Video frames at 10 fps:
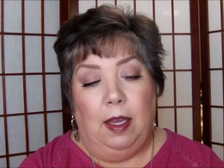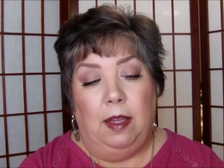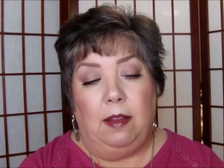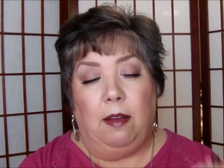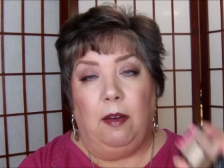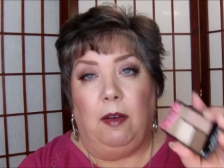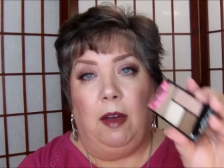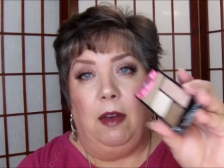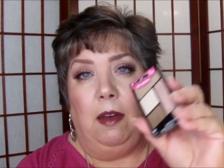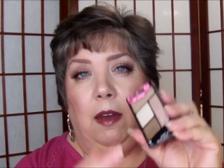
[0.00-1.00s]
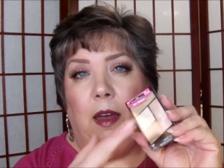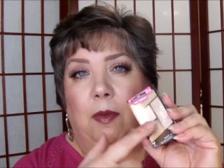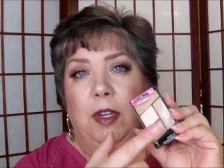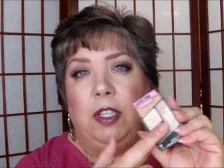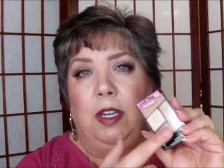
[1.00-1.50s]
And so I
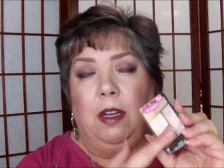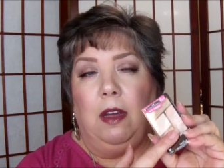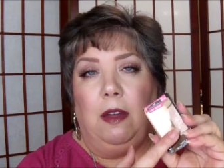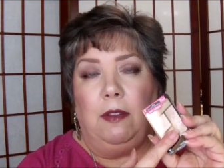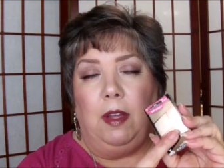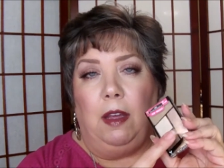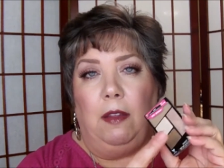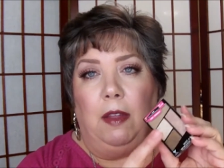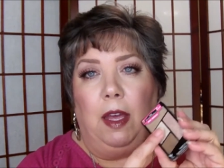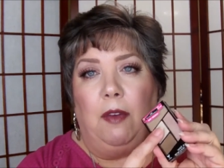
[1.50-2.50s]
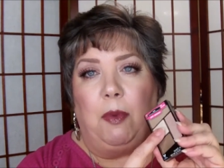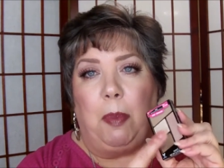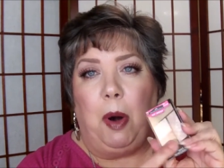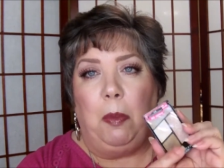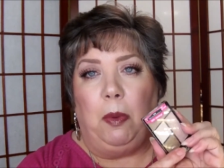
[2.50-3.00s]
wish I'd got they have a
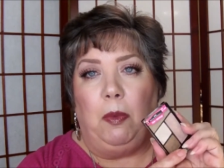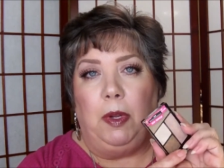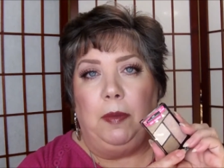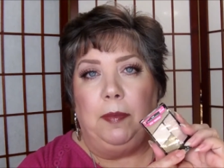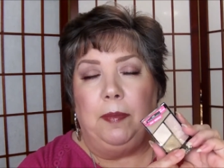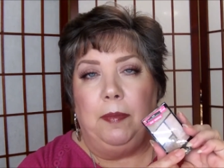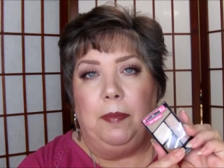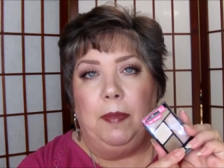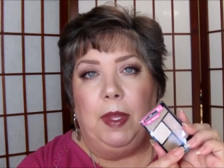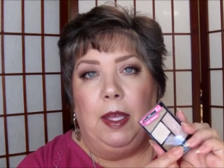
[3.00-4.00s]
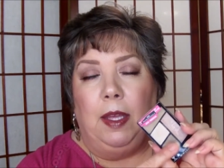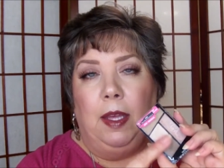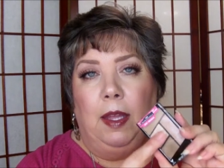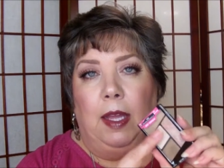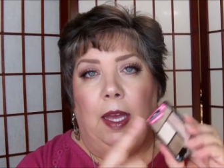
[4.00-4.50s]
purple one,
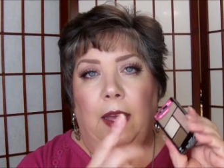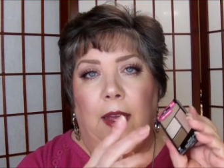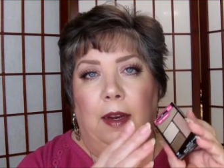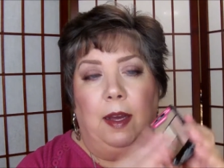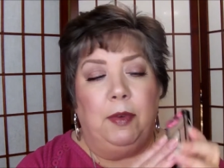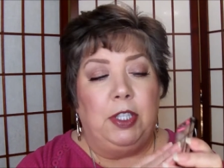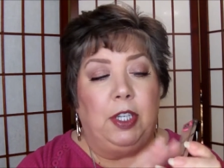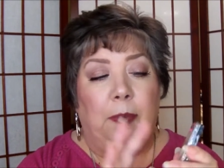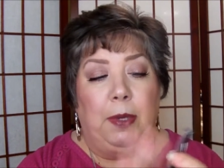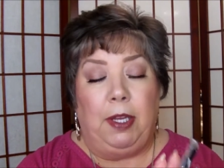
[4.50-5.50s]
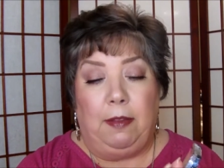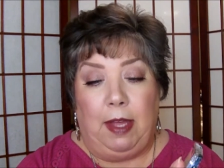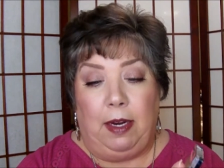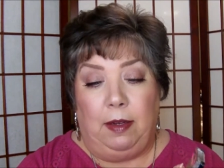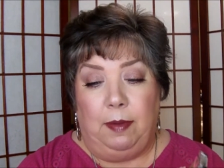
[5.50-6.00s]
and I wish I'd have picked
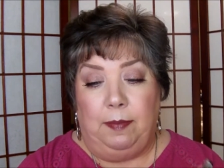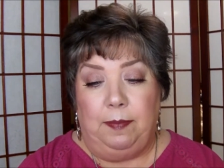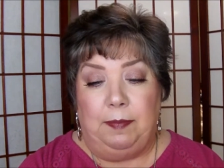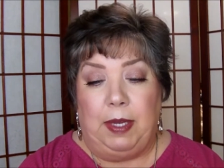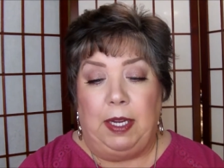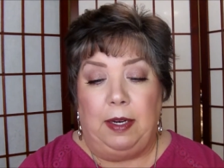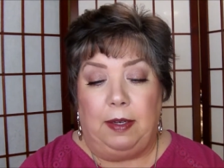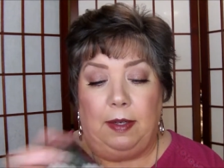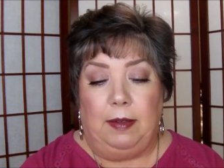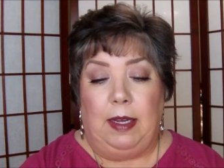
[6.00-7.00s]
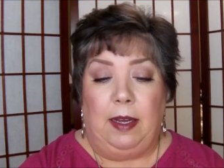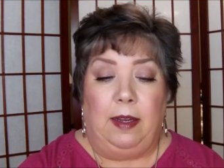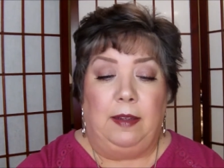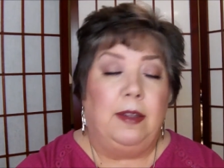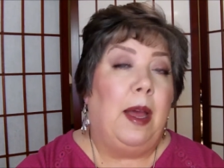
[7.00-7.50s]
that up, but
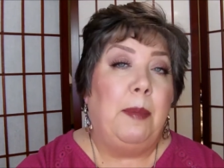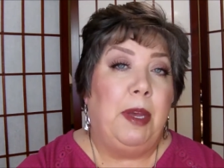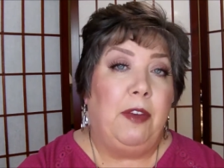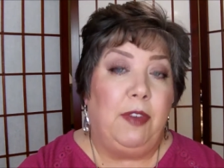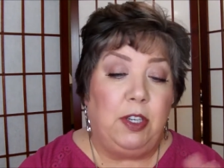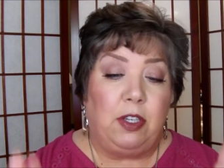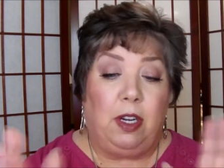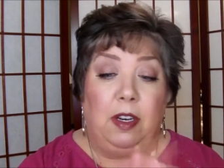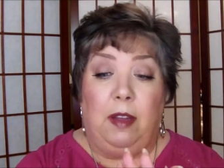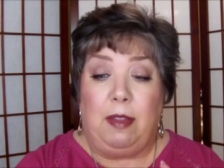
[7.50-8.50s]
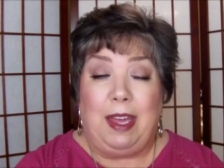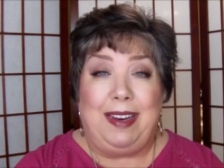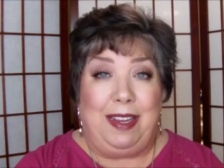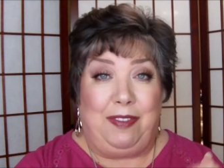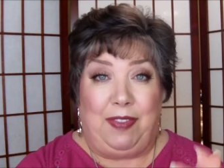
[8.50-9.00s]
I may eventually do
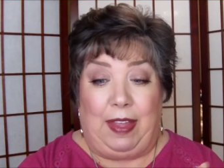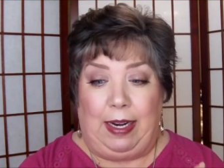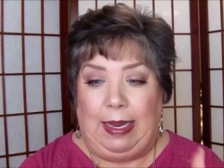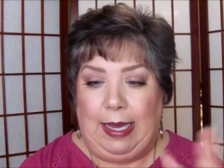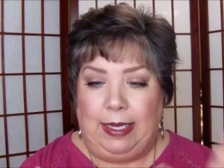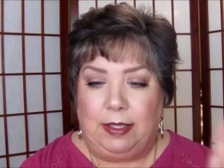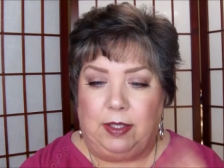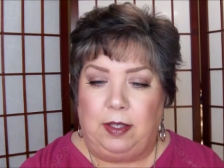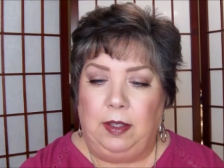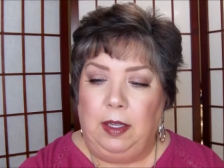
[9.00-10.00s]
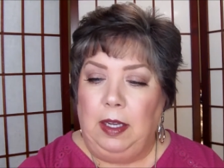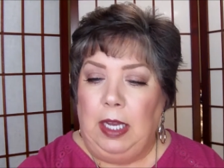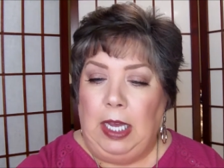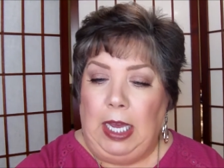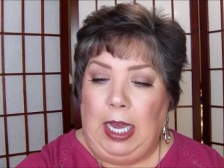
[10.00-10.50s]
that if they last.
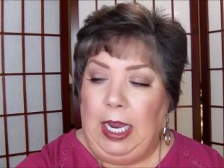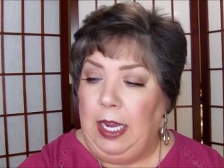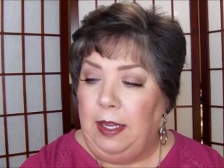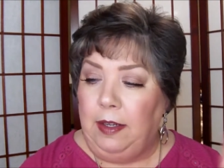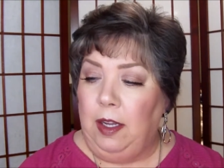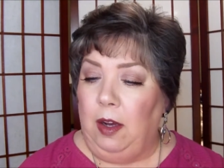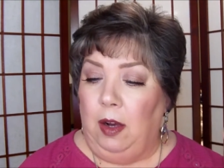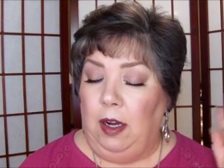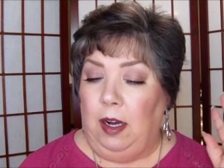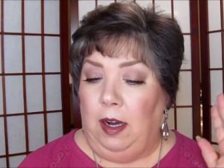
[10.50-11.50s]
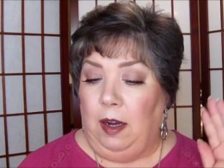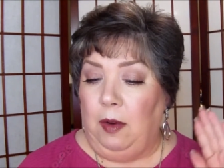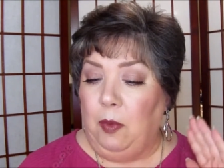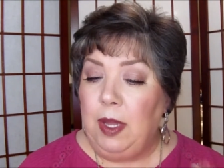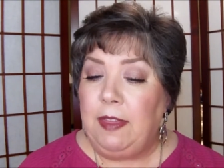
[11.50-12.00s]
And
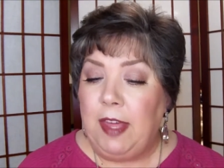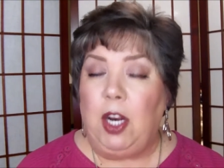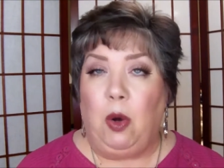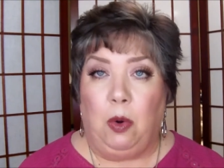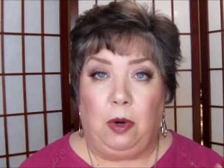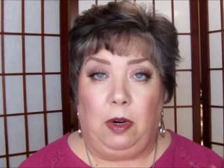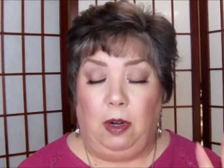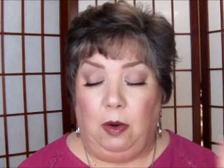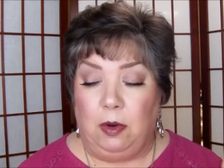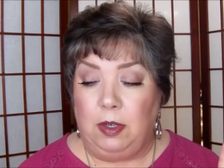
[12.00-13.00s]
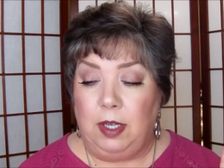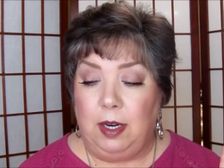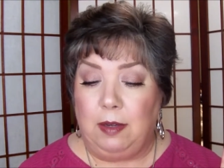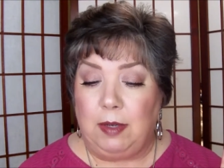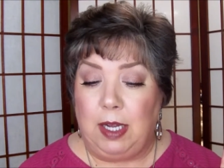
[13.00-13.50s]
with that order, I ordered it
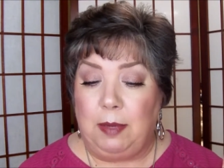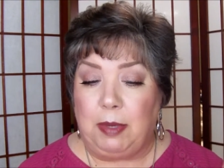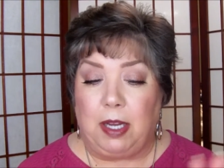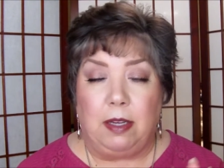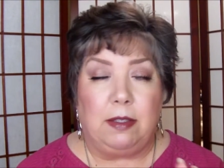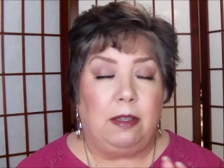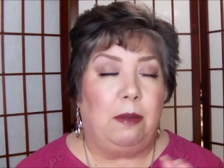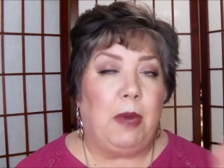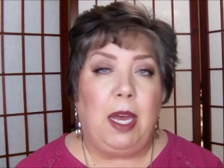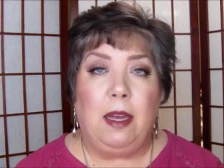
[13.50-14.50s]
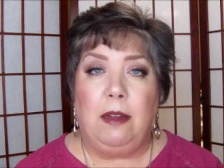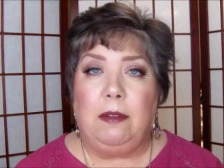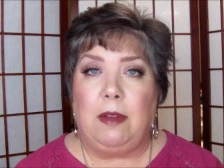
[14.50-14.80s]
online because in my